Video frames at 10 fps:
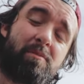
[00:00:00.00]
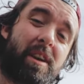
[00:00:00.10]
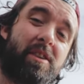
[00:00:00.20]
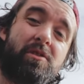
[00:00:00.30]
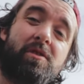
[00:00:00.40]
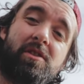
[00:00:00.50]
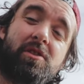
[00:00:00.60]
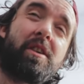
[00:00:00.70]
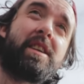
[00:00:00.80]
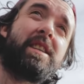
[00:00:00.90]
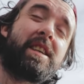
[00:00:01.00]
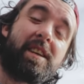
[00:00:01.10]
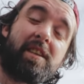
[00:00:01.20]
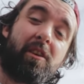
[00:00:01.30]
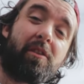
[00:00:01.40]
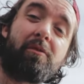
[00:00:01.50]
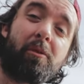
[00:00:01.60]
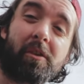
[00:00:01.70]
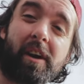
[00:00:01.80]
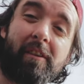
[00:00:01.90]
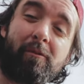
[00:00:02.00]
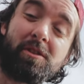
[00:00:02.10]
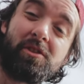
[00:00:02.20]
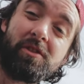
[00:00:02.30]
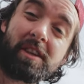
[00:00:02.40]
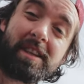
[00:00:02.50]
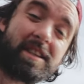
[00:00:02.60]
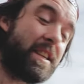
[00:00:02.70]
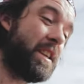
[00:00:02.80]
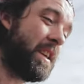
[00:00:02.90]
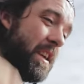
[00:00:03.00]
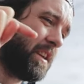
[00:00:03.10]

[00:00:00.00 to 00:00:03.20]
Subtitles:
but I do enjoy taking the odd photograph, which you can see